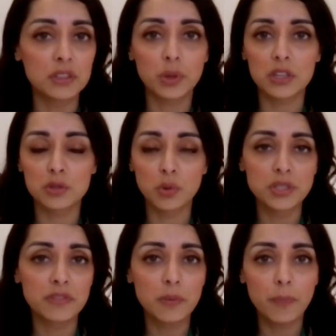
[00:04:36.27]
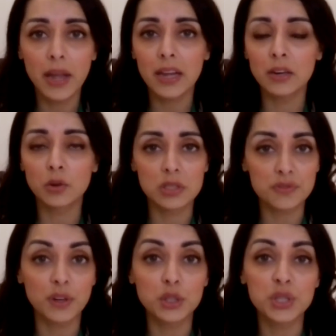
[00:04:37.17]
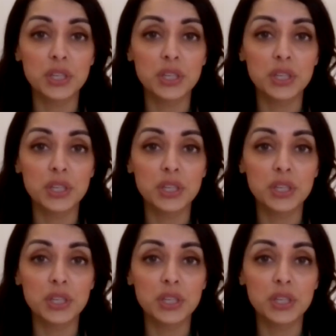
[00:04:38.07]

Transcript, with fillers: what the source of the pain or dysfunction